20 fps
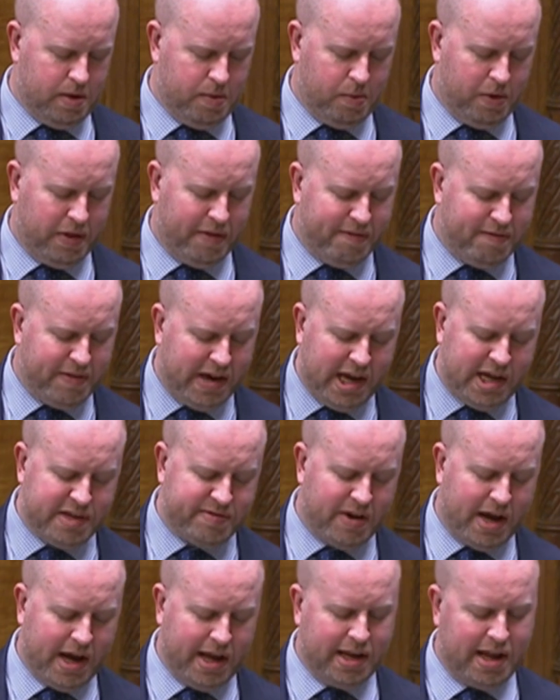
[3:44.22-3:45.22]
With fees
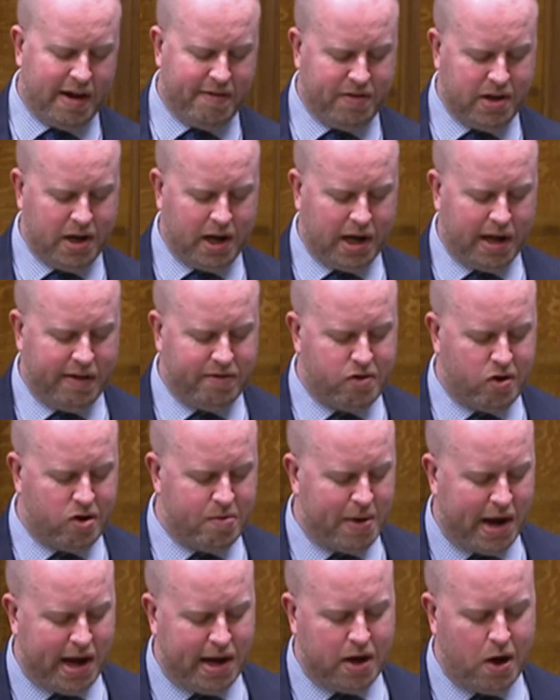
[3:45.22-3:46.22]
for indefinite leave to
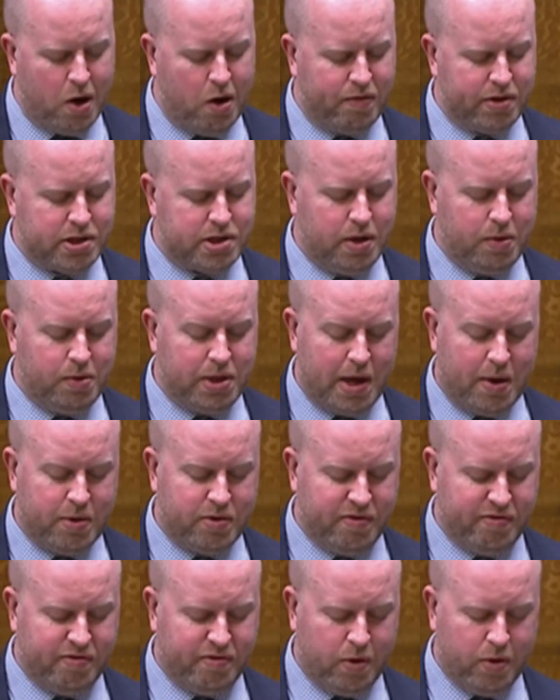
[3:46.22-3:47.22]
remain at over
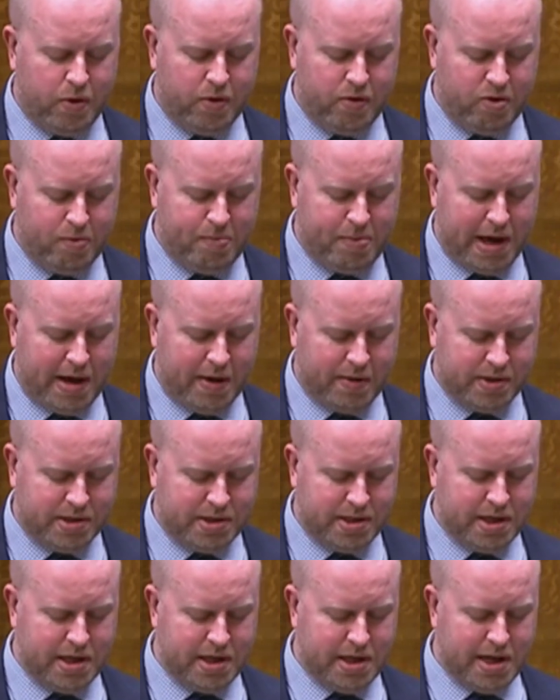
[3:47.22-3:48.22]

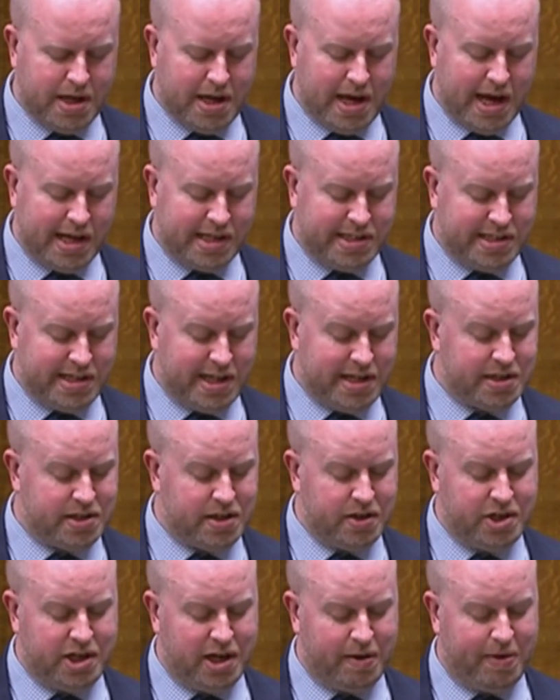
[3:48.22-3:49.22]
£2,400, and
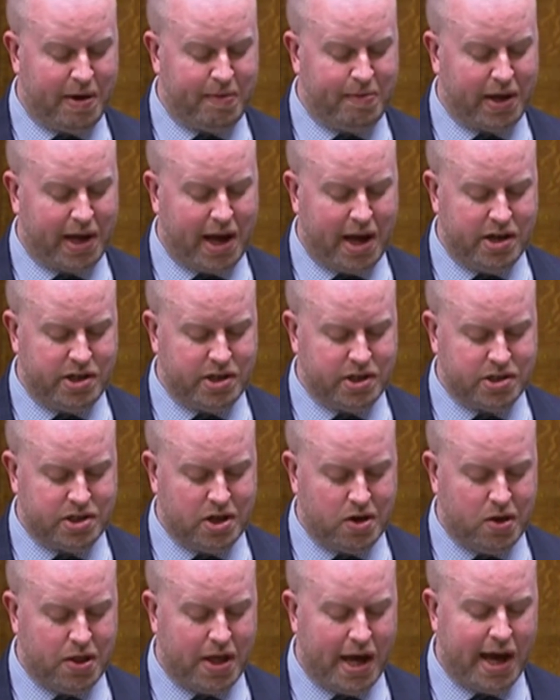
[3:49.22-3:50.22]
citizenship applications
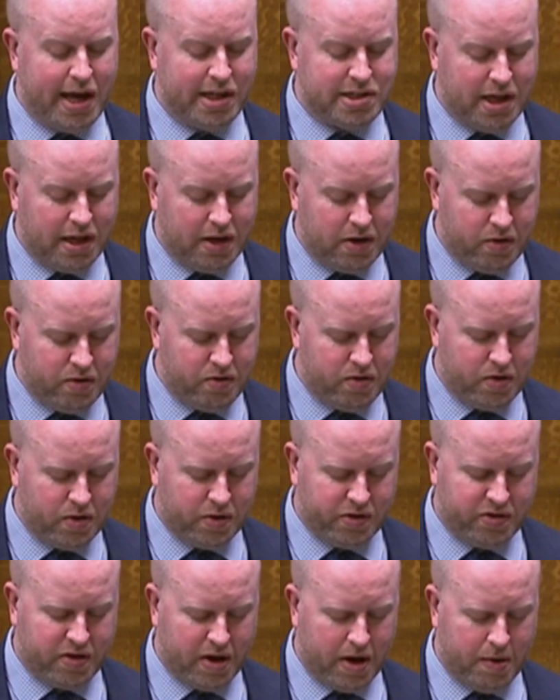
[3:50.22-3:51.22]
another 1,800
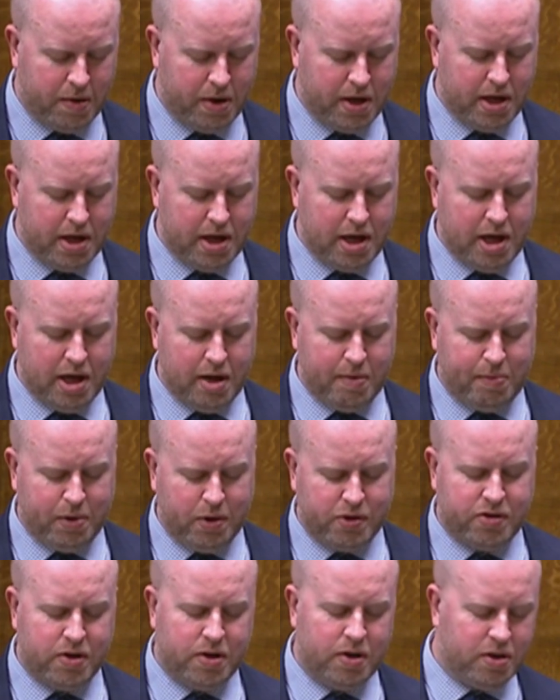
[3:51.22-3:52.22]
or so,
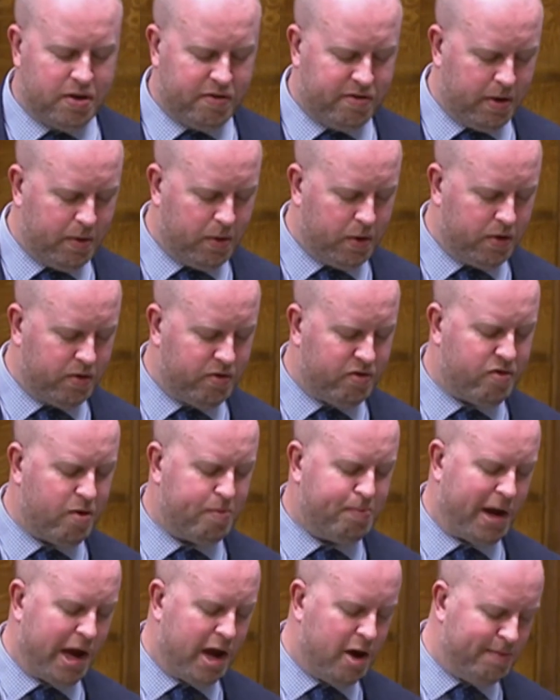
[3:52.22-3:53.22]
plus another few hundred for
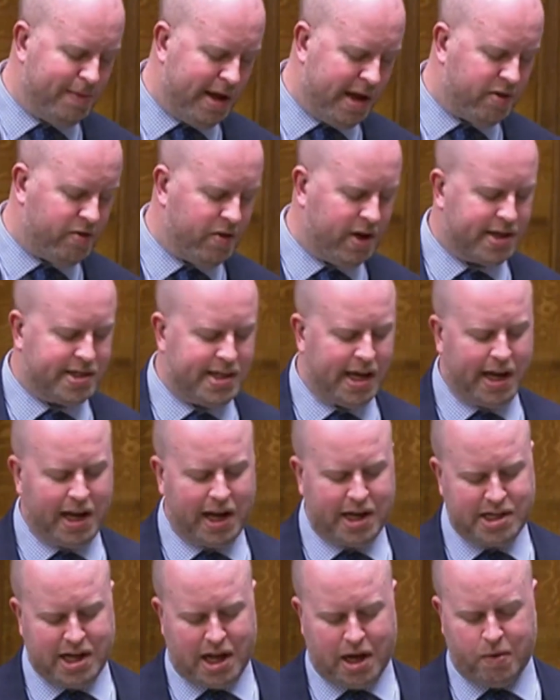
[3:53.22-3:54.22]
biometrics,
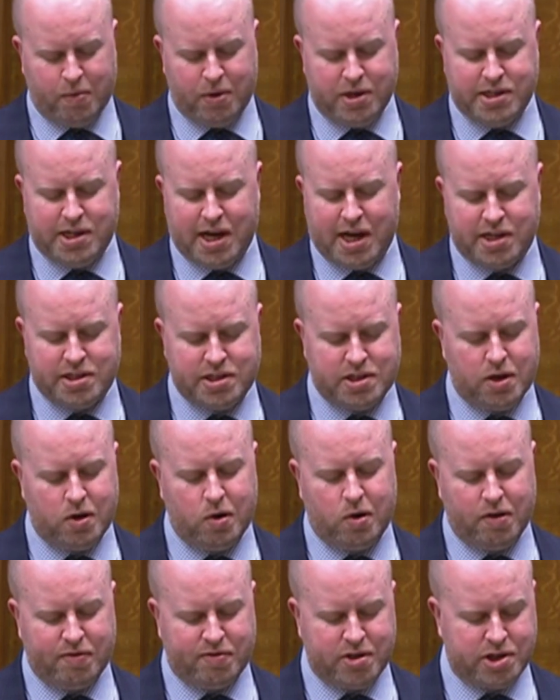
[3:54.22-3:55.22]
English language tests and
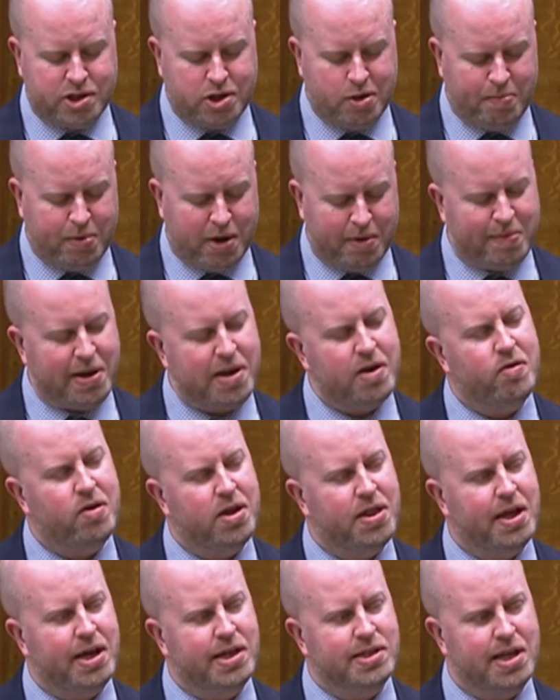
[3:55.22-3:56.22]
all of the supplementary
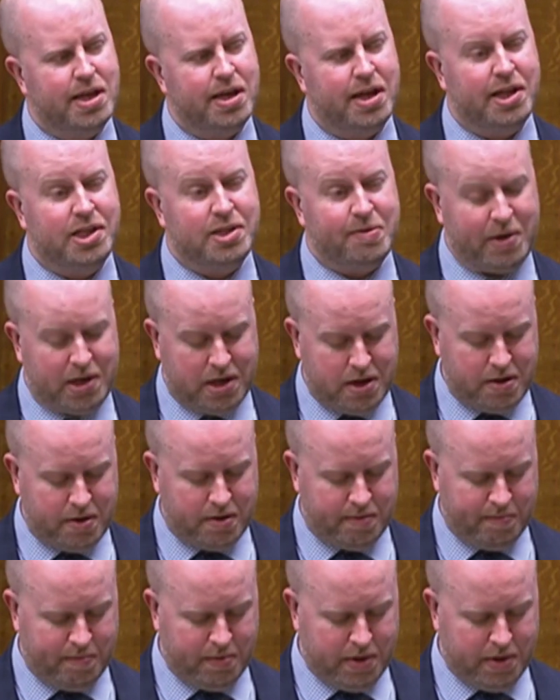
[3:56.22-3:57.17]
things that need to be done.